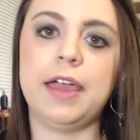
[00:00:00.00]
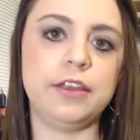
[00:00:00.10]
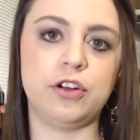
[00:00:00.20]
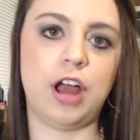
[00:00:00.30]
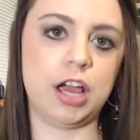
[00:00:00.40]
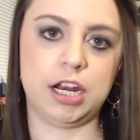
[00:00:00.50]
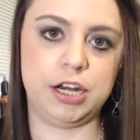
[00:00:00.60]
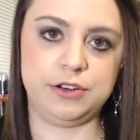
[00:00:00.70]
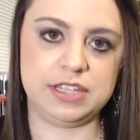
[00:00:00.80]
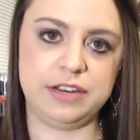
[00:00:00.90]
You're not going to
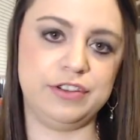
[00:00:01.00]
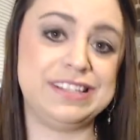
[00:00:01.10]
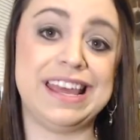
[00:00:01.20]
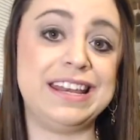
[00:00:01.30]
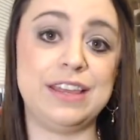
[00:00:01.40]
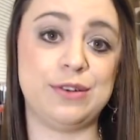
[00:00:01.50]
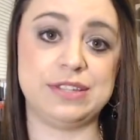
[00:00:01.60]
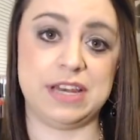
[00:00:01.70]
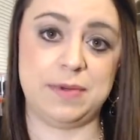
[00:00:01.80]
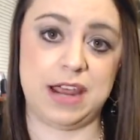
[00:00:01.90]
notice a difference, and neither
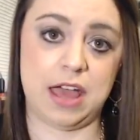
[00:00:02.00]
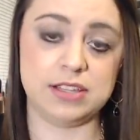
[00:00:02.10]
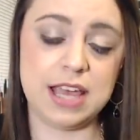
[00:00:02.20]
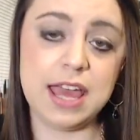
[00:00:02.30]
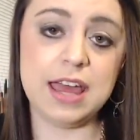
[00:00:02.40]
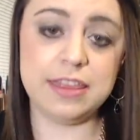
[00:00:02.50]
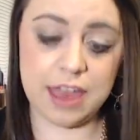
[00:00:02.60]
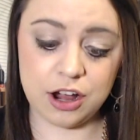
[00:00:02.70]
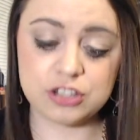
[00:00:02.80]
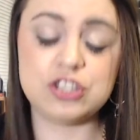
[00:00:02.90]
is anybody else.
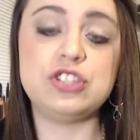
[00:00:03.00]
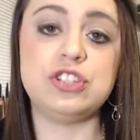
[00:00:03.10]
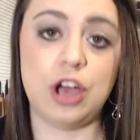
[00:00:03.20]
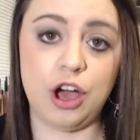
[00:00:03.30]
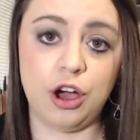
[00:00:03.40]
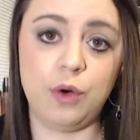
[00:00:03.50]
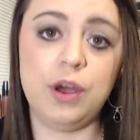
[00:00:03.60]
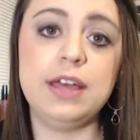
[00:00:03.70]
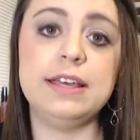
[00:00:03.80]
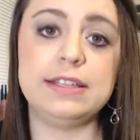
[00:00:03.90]
They are
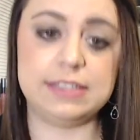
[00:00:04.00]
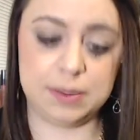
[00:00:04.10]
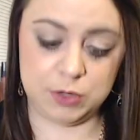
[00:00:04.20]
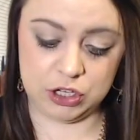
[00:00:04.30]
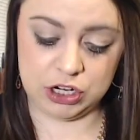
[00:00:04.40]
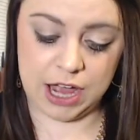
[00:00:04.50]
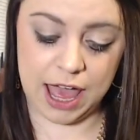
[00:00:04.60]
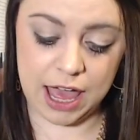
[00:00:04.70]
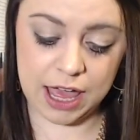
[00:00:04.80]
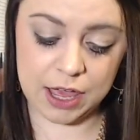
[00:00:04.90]
so similar.
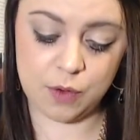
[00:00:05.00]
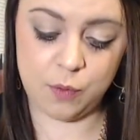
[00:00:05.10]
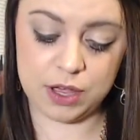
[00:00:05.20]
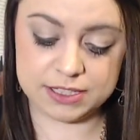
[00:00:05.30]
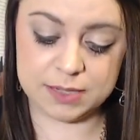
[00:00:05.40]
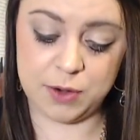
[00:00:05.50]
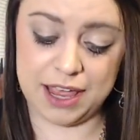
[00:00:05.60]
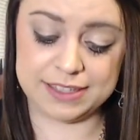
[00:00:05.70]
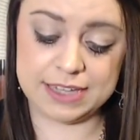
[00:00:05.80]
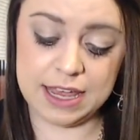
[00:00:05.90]
I was
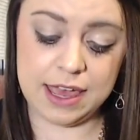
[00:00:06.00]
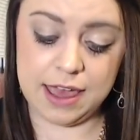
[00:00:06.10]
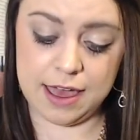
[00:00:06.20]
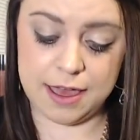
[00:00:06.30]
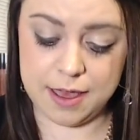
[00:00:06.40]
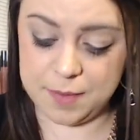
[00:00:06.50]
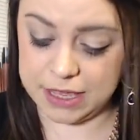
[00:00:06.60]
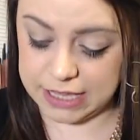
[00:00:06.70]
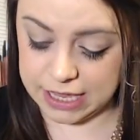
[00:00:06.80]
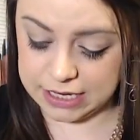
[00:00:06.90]
surprised.
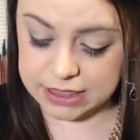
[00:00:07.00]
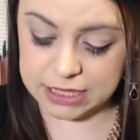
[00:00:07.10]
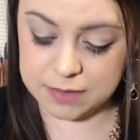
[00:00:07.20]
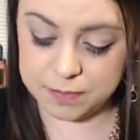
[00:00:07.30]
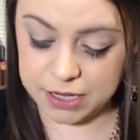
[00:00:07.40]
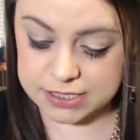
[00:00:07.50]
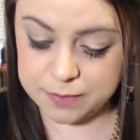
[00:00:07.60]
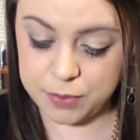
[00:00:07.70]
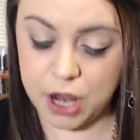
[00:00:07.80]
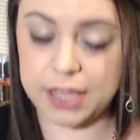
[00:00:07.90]
Again, the
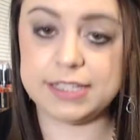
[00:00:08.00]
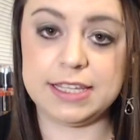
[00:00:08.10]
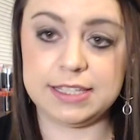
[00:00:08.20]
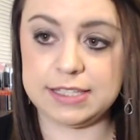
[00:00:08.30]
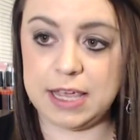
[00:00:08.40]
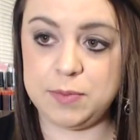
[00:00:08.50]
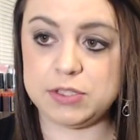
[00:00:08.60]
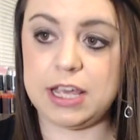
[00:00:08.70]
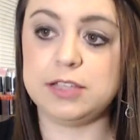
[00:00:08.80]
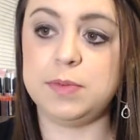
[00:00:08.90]
Buxom product, this is sample
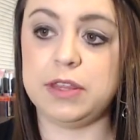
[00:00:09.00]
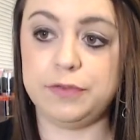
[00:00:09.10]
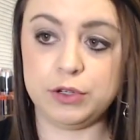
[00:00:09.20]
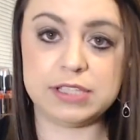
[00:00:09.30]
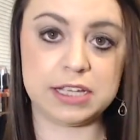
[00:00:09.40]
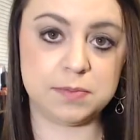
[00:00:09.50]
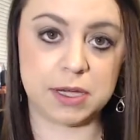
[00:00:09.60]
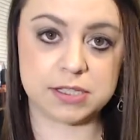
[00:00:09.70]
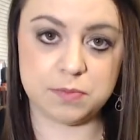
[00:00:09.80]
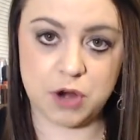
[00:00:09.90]
size, but the full-size
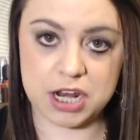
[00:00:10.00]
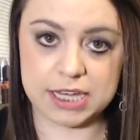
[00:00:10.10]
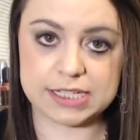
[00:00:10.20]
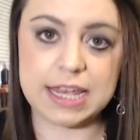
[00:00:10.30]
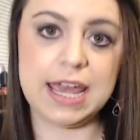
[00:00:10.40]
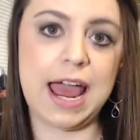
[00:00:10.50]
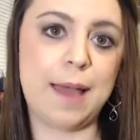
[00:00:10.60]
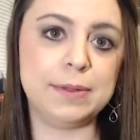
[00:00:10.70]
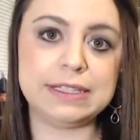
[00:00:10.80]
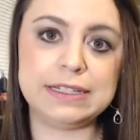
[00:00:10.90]
Buxom product,
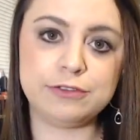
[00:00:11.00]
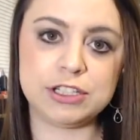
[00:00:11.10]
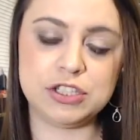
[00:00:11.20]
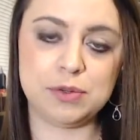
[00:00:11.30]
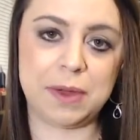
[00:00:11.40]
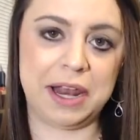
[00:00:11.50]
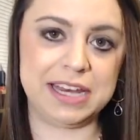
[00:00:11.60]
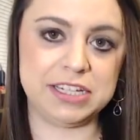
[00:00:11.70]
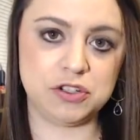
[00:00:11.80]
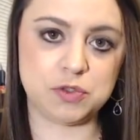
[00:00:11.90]
I believe, runs you about
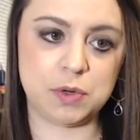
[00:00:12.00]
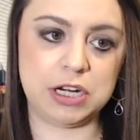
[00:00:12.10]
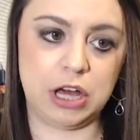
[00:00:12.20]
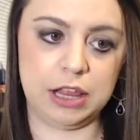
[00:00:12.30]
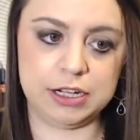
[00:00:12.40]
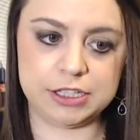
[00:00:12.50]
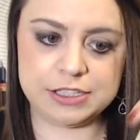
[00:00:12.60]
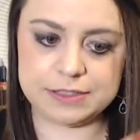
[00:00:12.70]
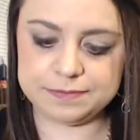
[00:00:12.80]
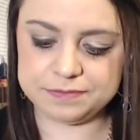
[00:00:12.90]
$18 or $20.